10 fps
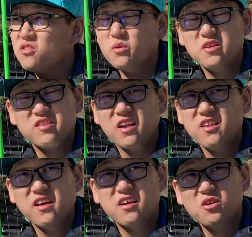So we
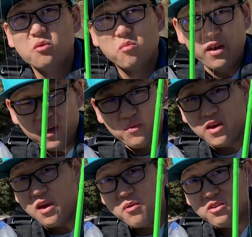decided to take a little break and we
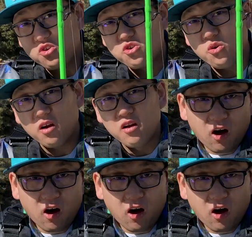came onto shore.